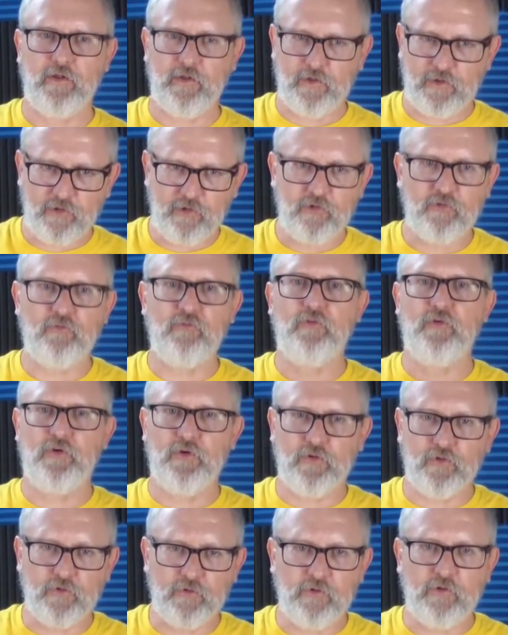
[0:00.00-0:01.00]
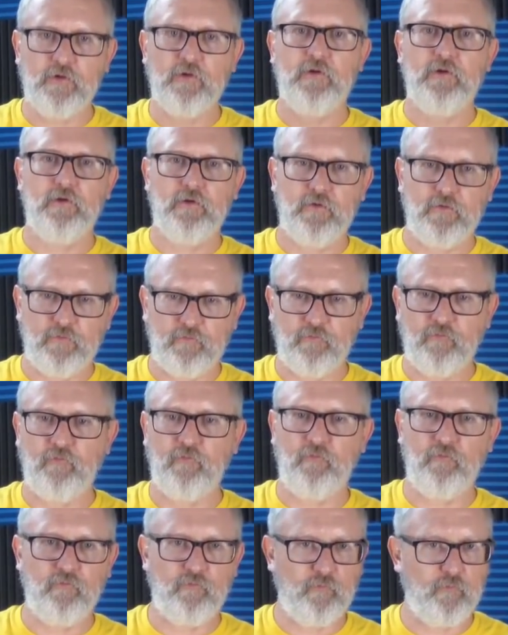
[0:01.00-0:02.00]
you can feel
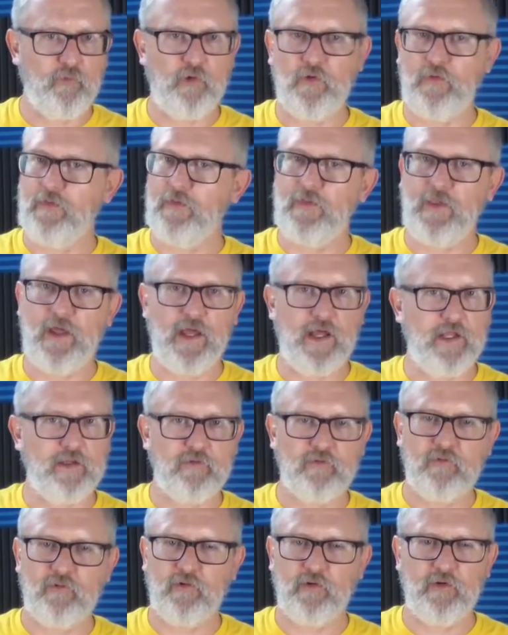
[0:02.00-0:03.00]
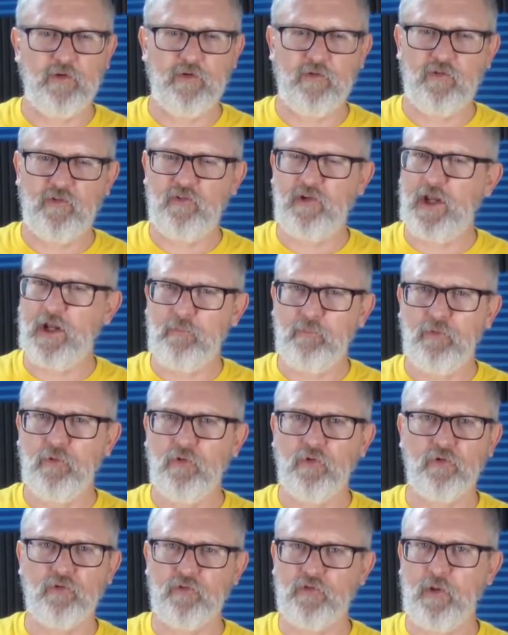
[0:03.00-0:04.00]
with that sample
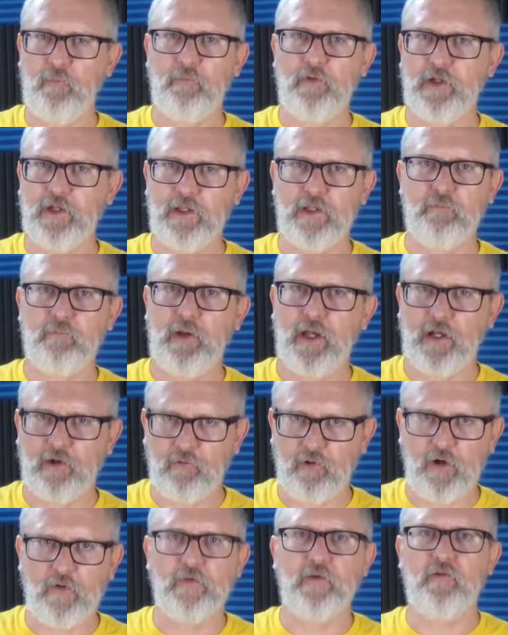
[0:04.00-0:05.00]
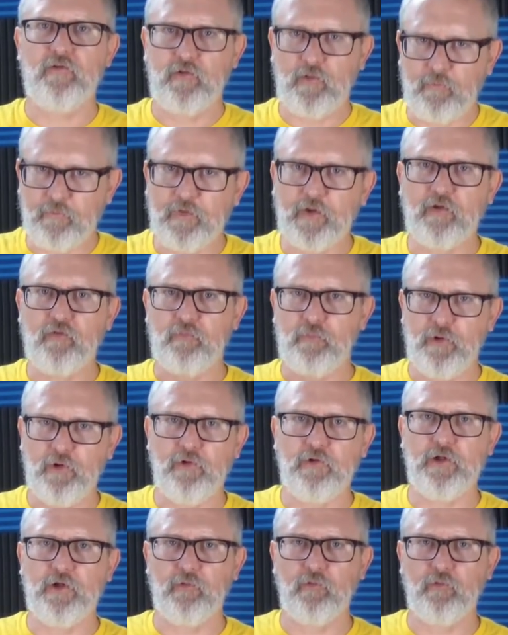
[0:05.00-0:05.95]
or something in the background that something's building.